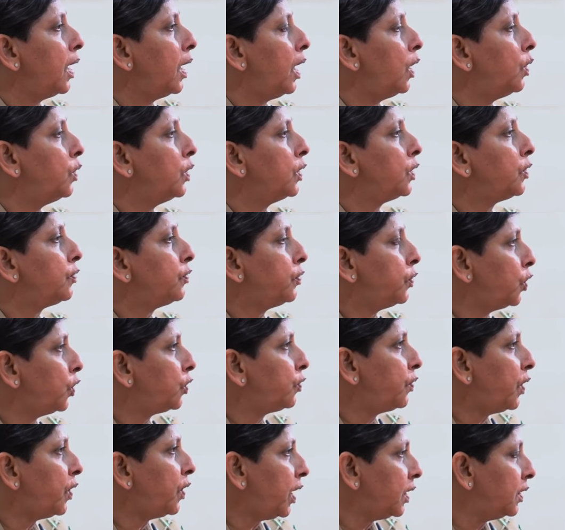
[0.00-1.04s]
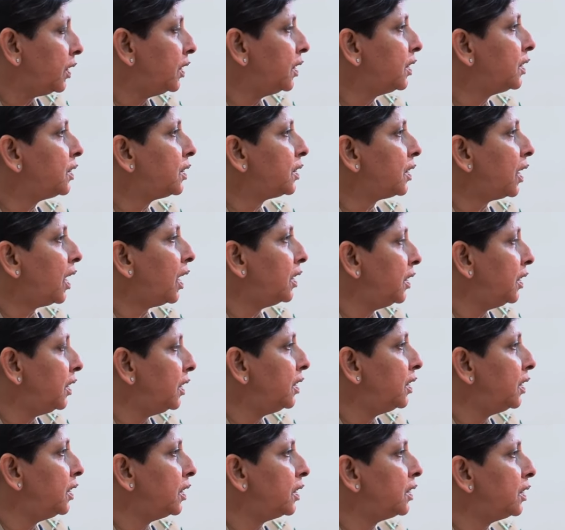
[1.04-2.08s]
Our forefathers, our
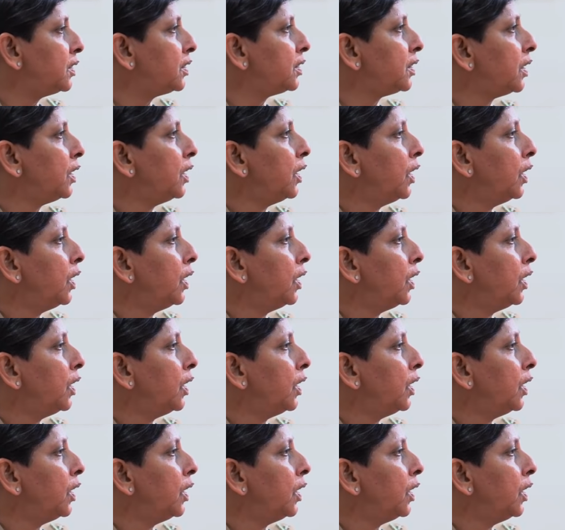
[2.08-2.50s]
leaders,